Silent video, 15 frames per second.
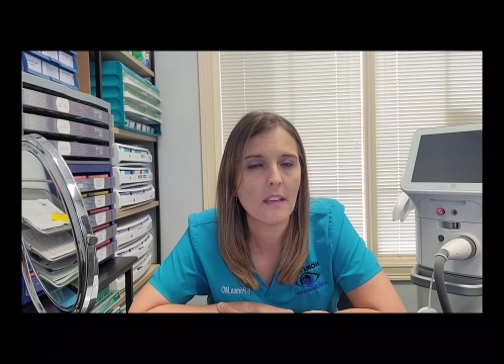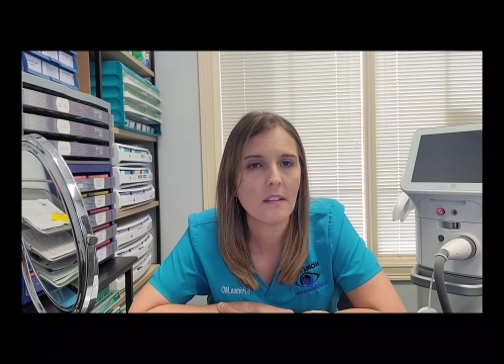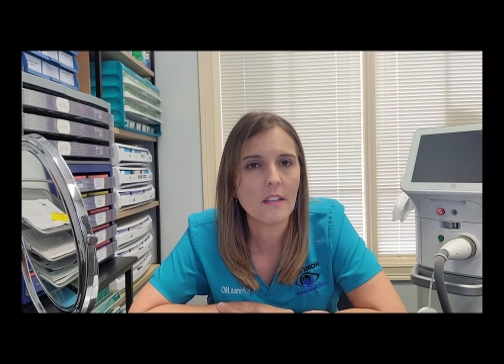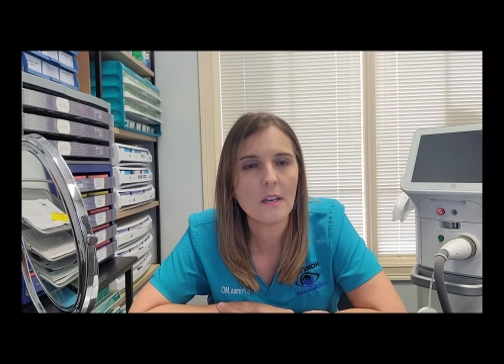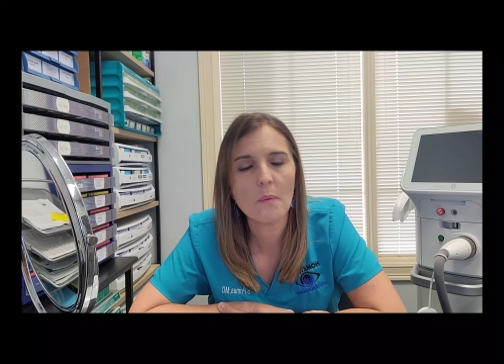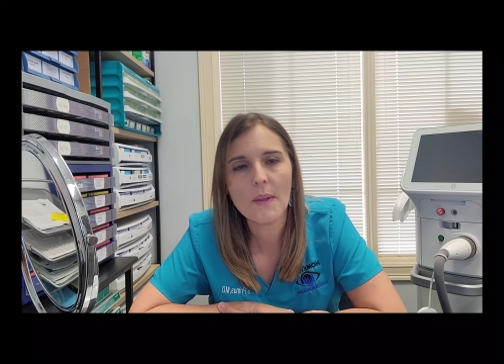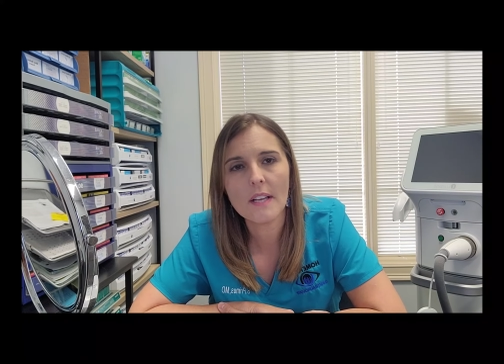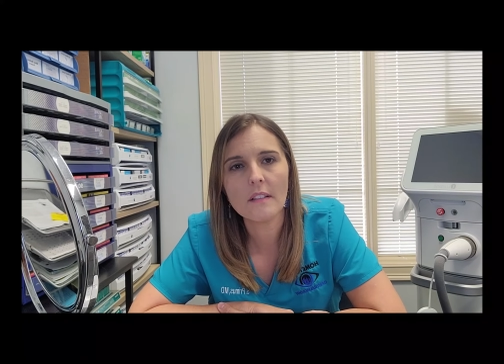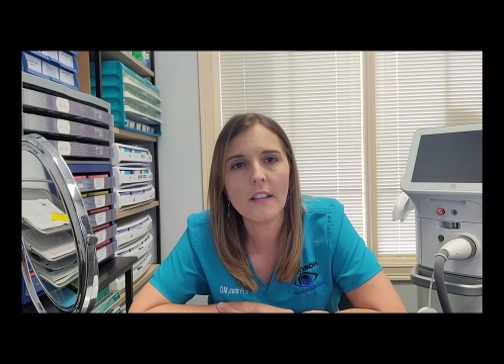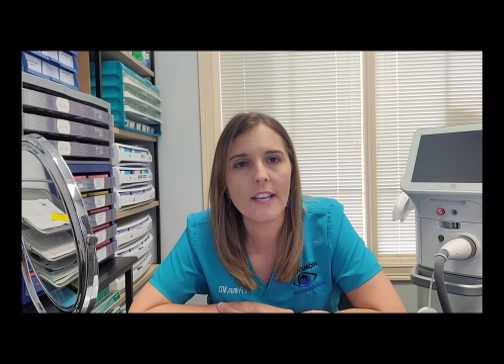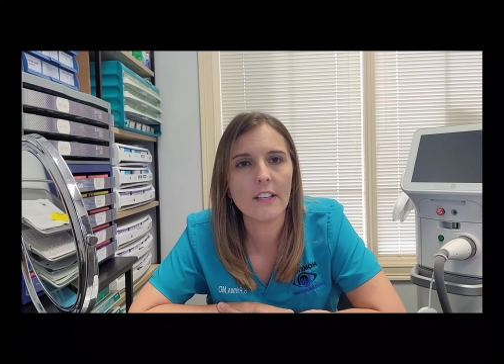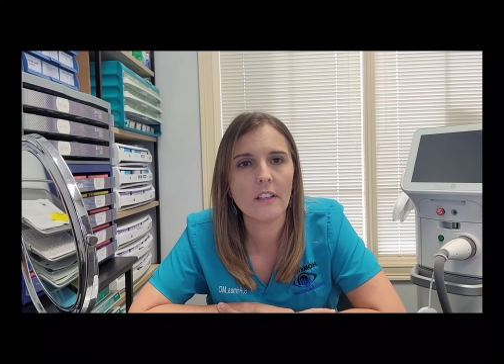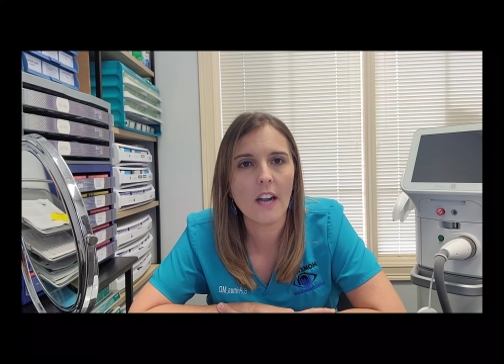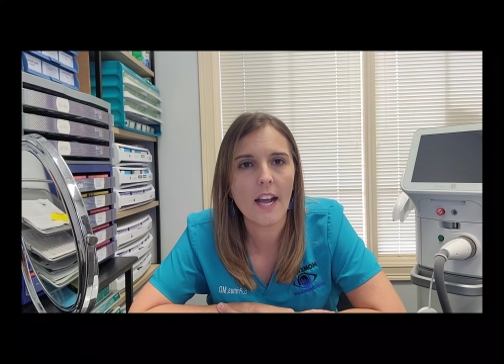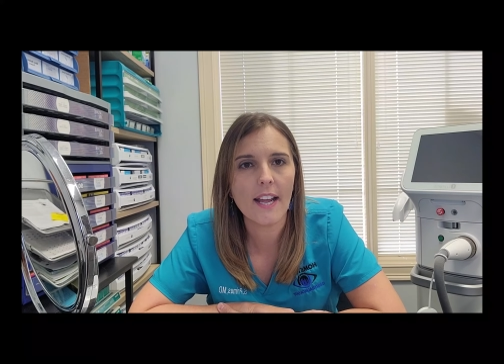And then a week
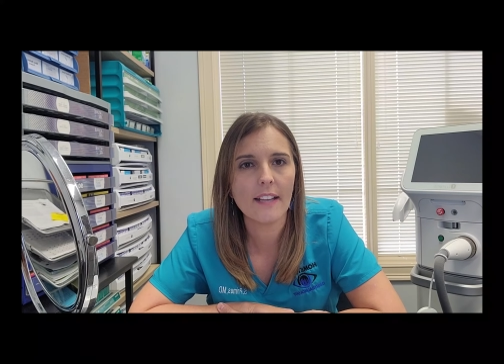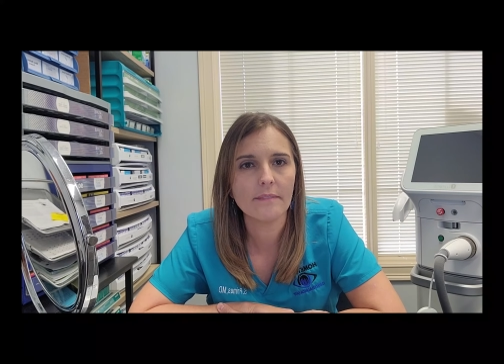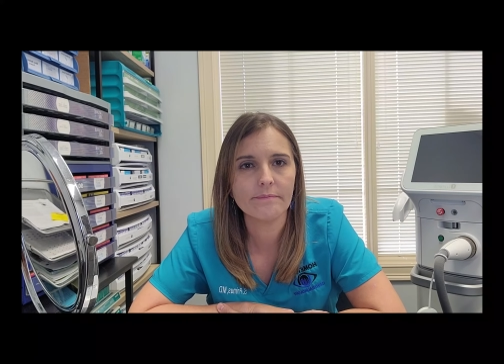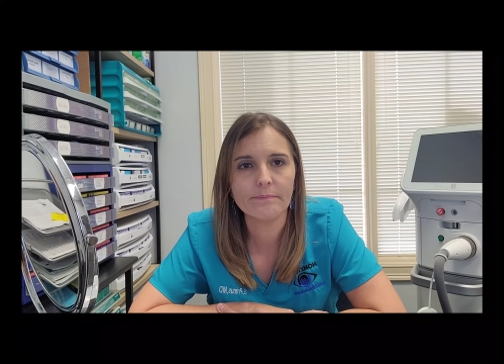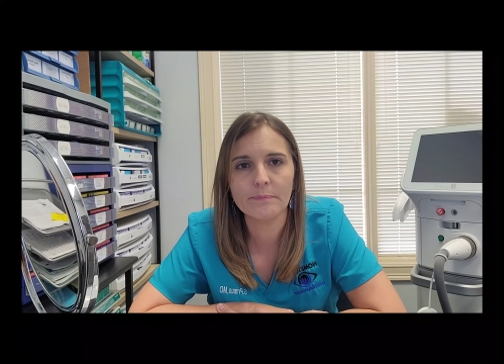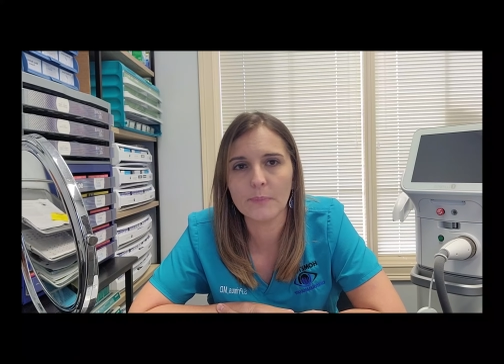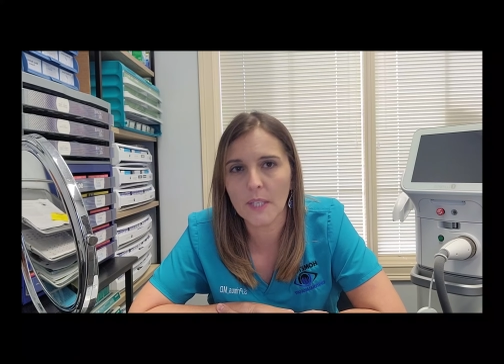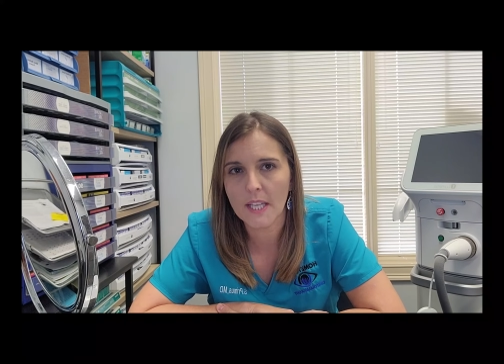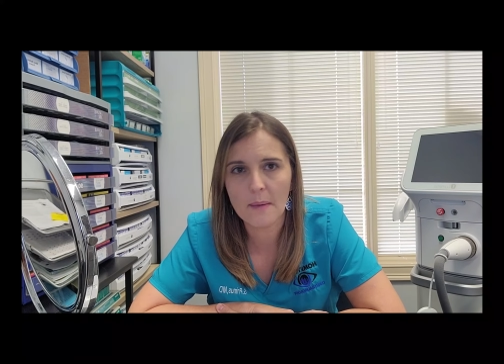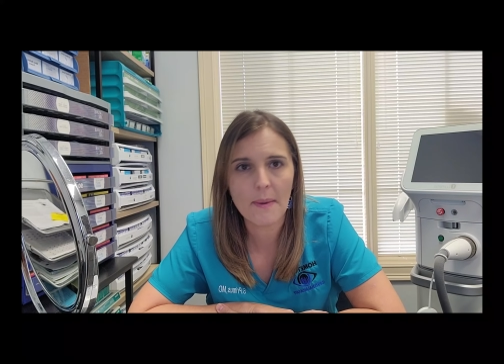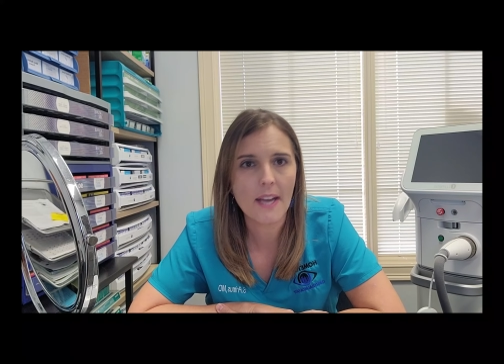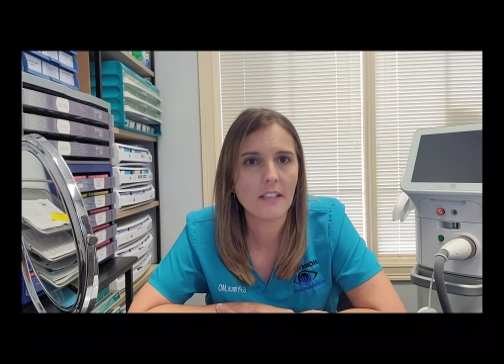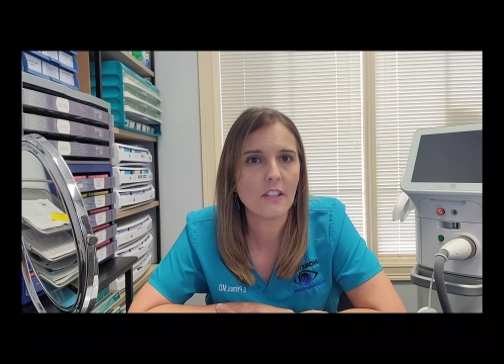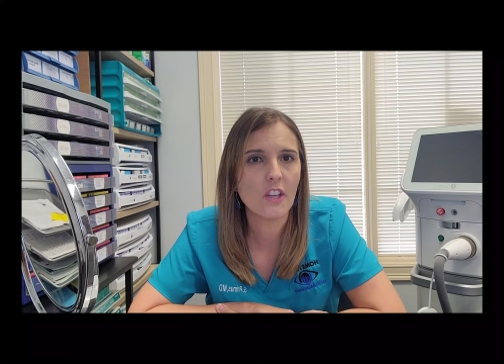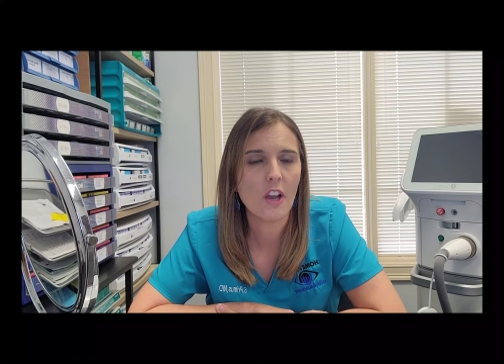later, I bring you
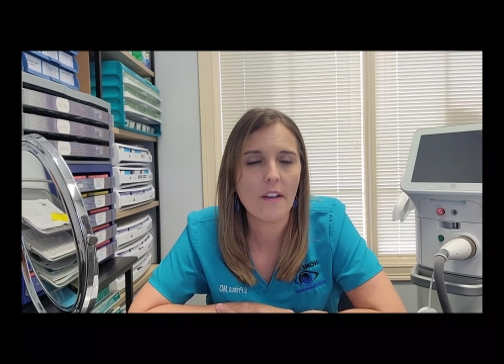back to the